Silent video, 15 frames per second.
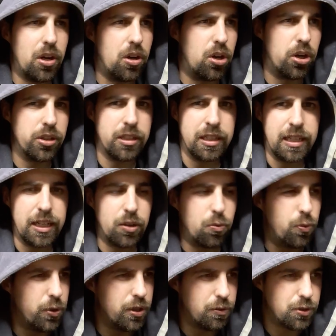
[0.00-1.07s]
heart attack,
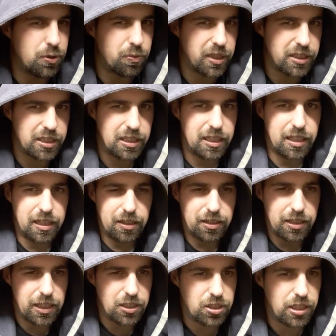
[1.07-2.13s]
who knows what.
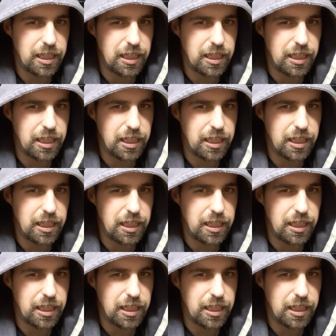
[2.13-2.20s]
These